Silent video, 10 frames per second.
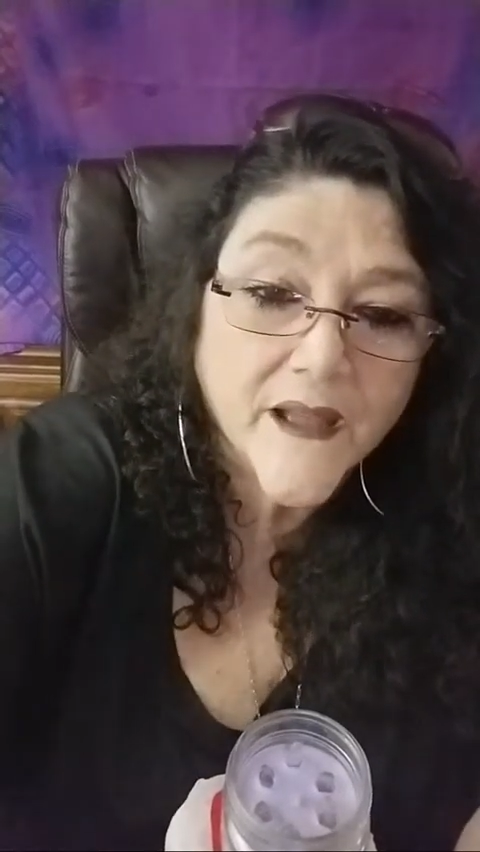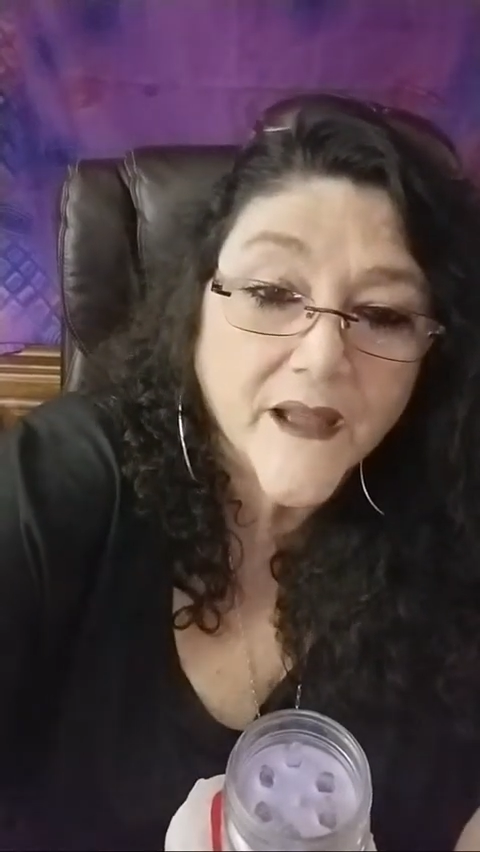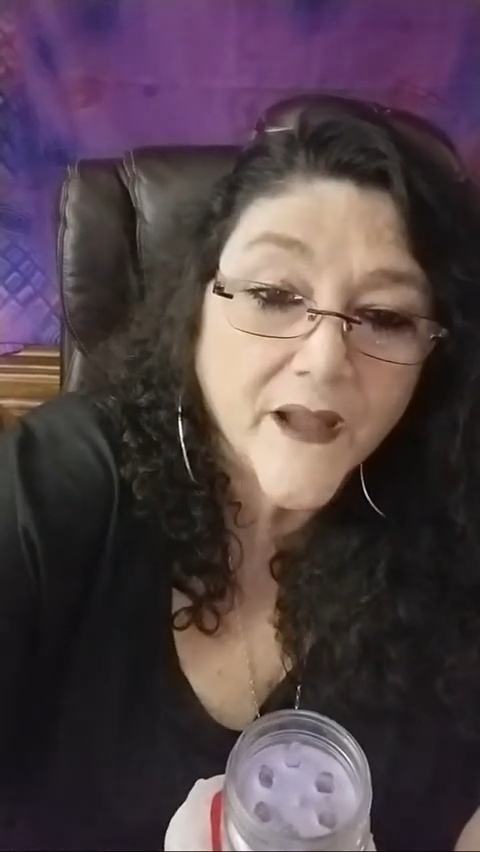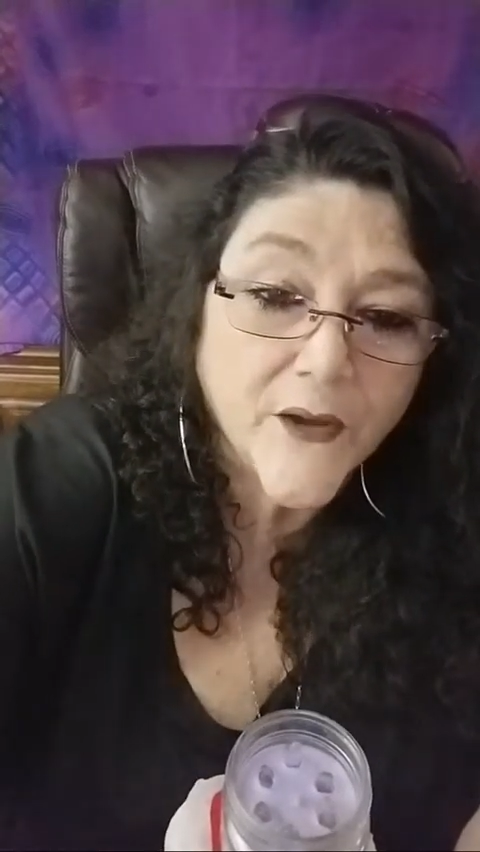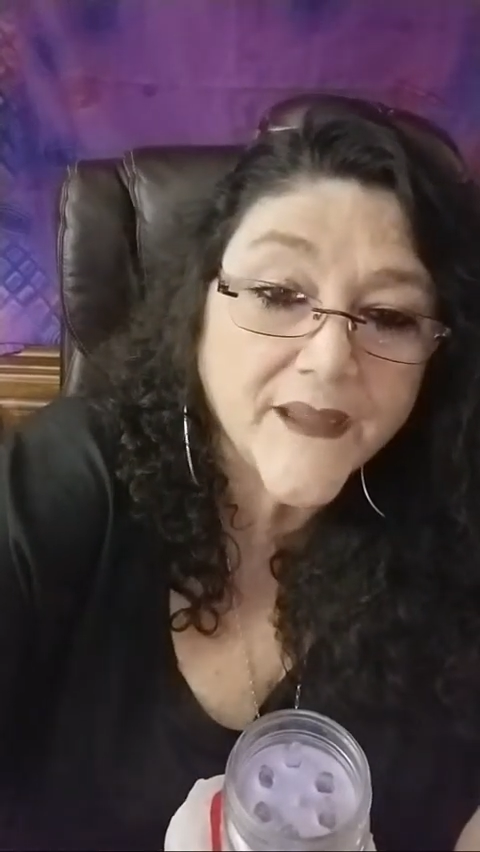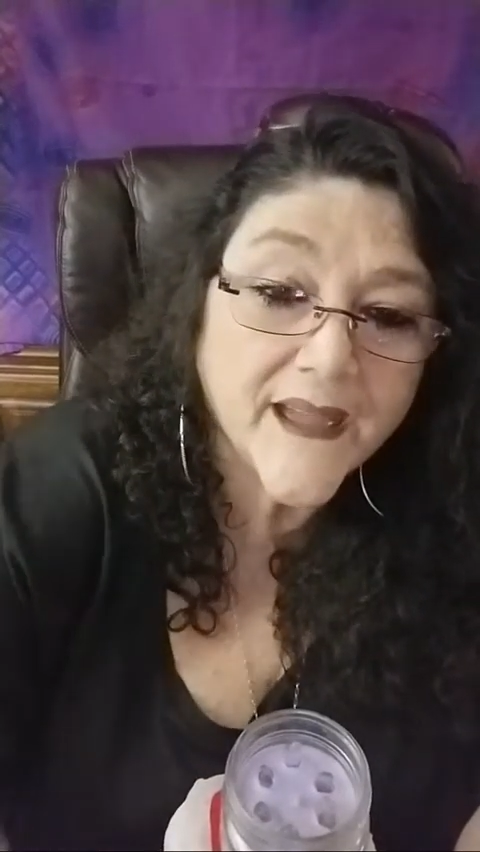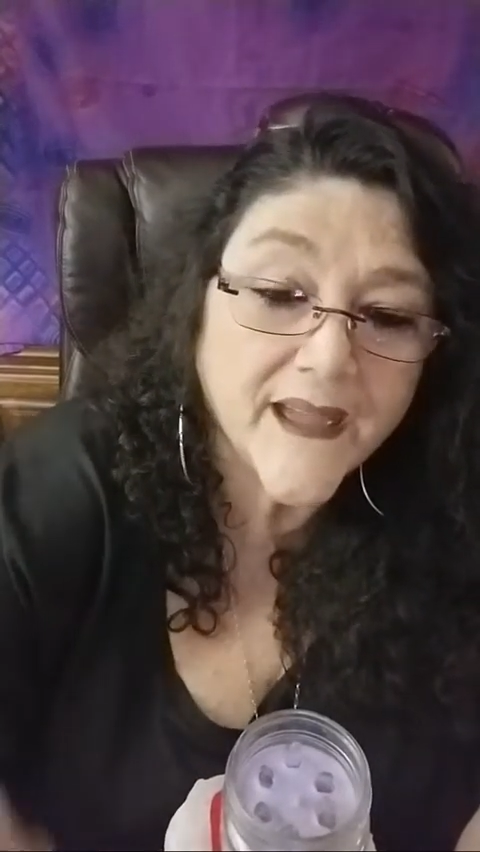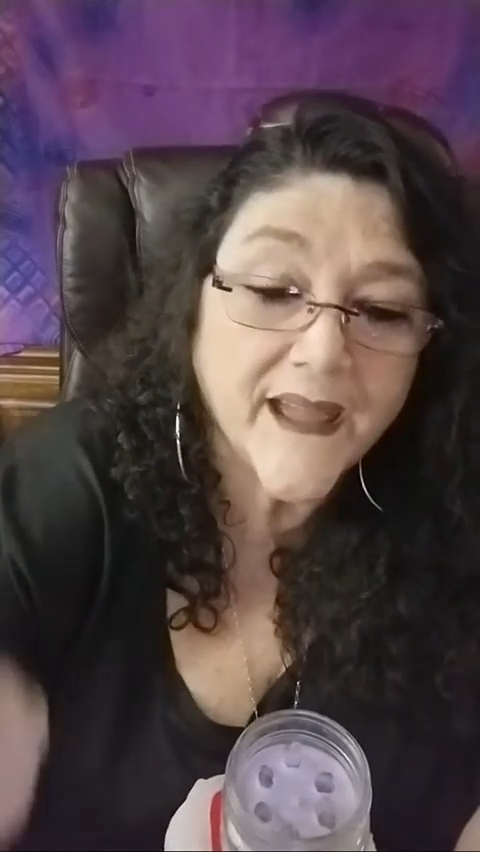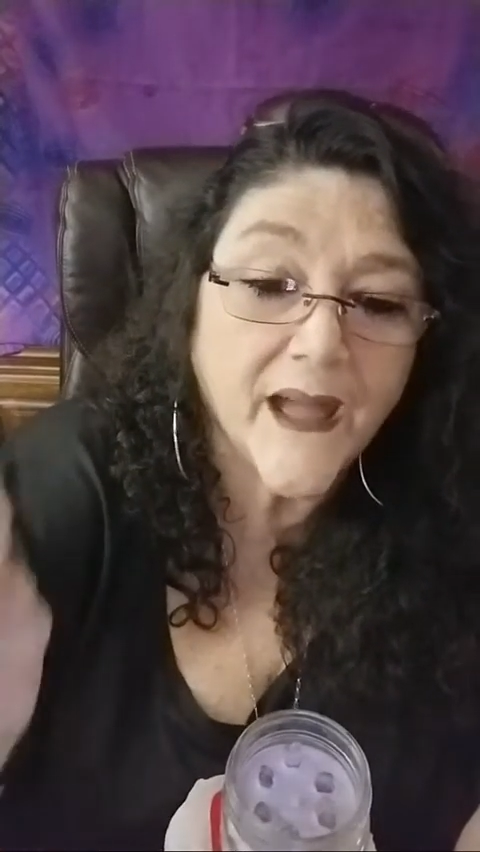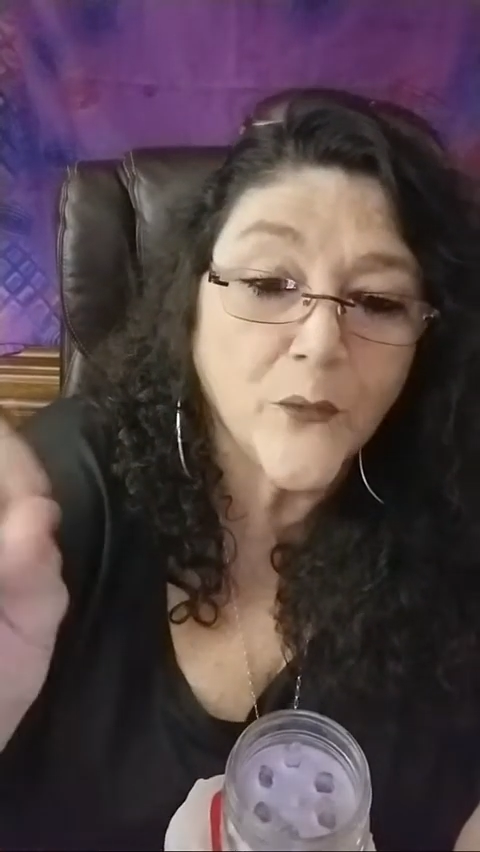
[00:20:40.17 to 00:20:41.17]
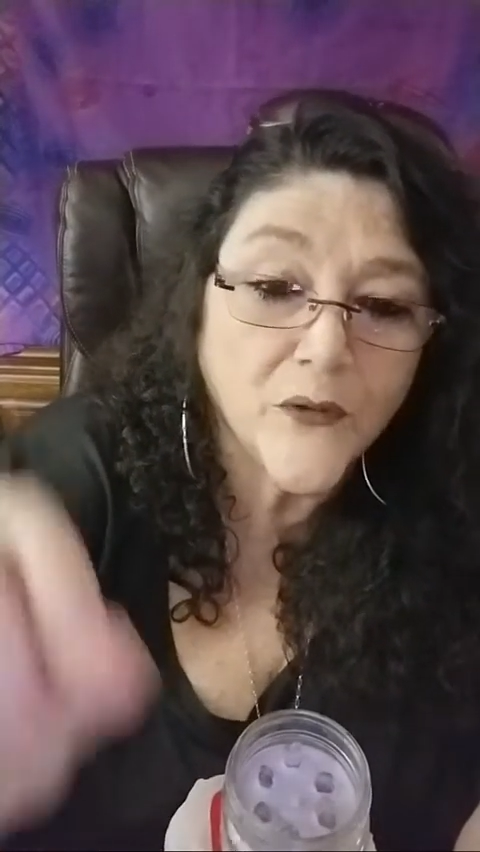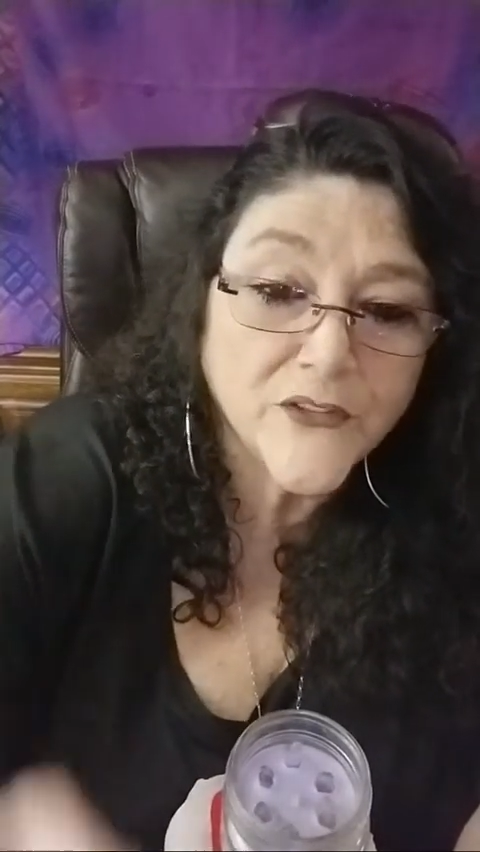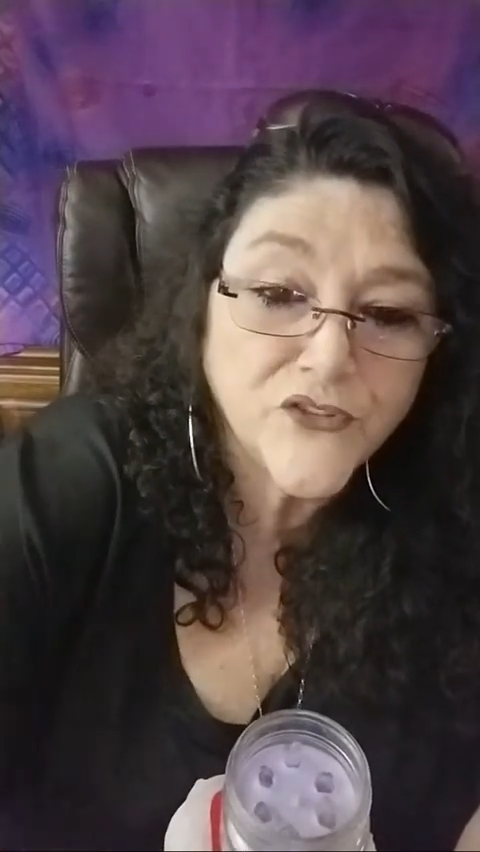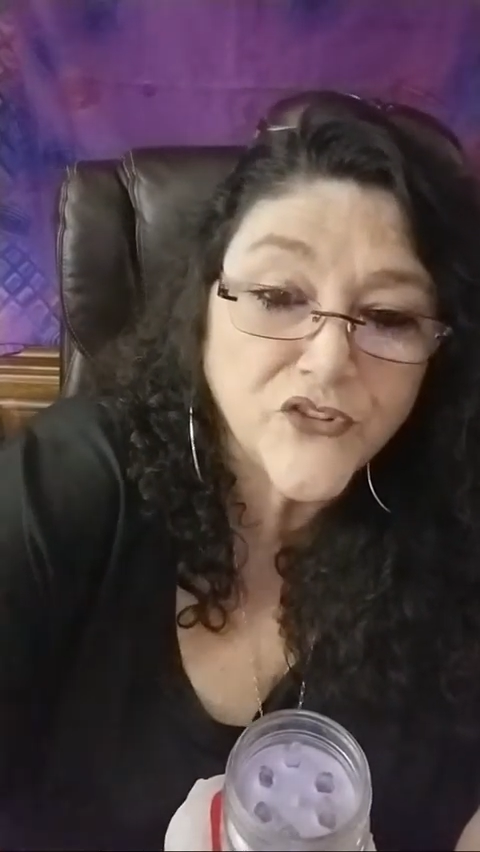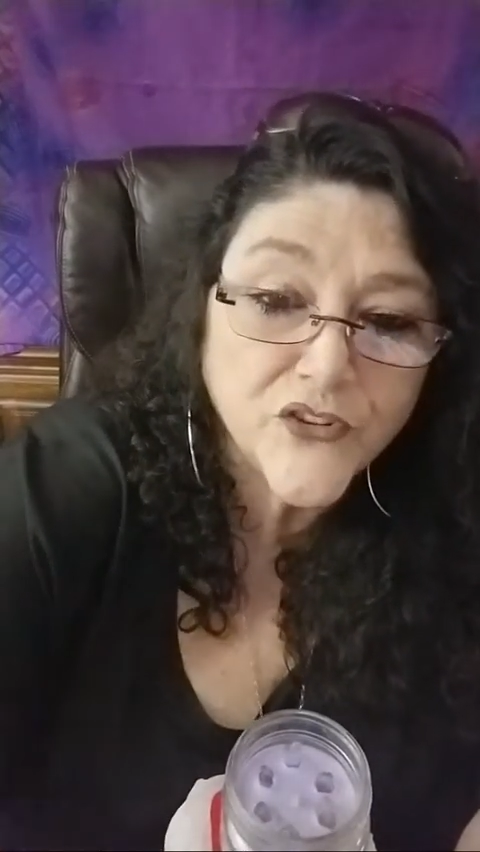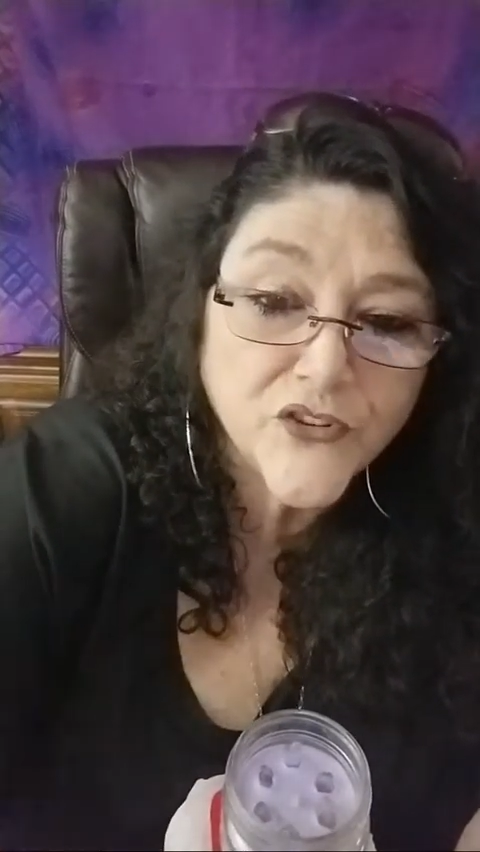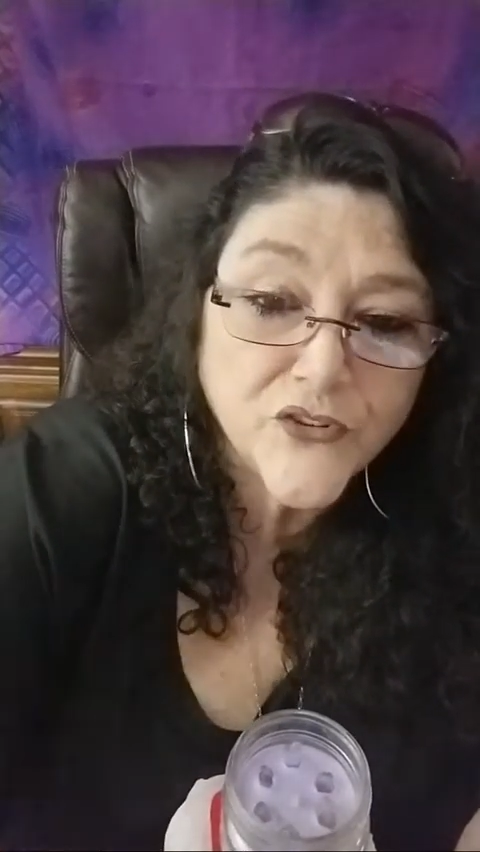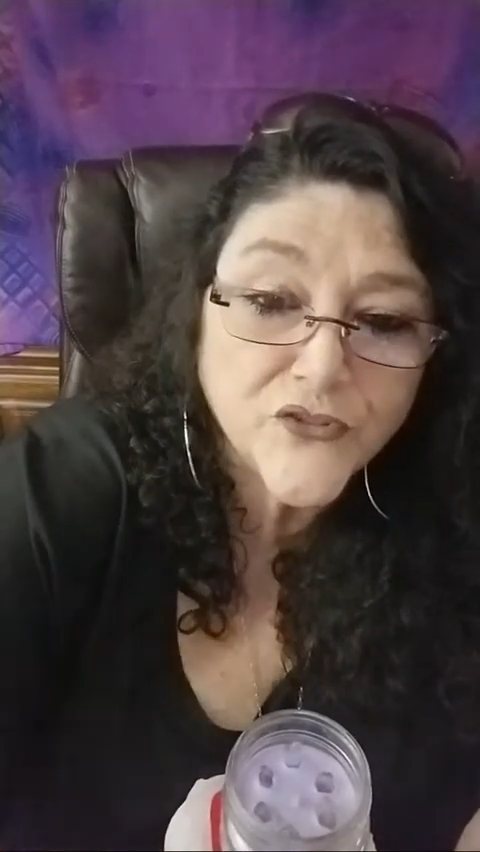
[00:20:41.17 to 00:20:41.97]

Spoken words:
Okay, I want you